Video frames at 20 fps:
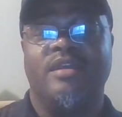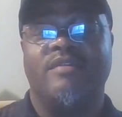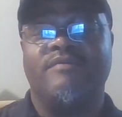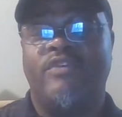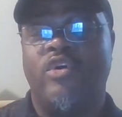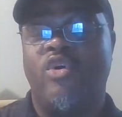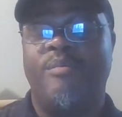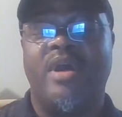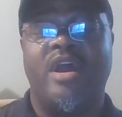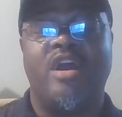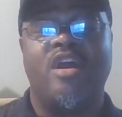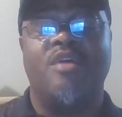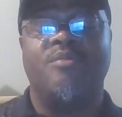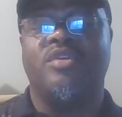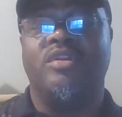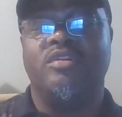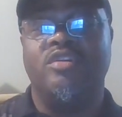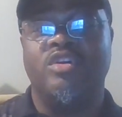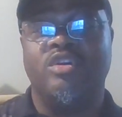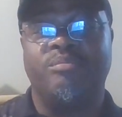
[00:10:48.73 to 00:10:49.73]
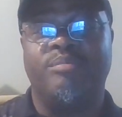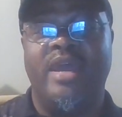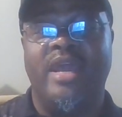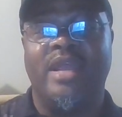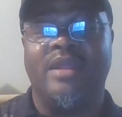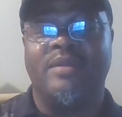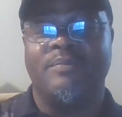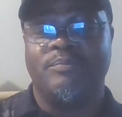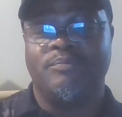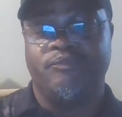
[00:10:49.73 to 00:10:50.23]
fold my arms and look
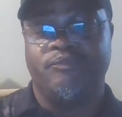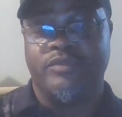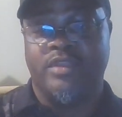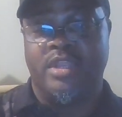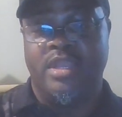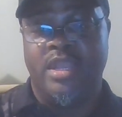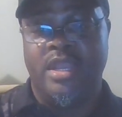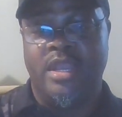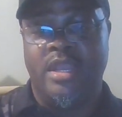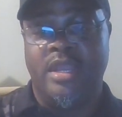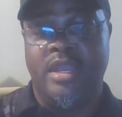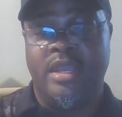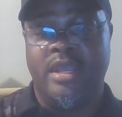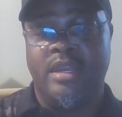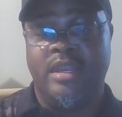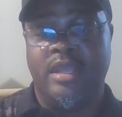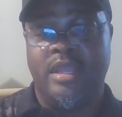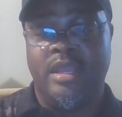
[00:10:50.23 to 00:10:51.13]
back and,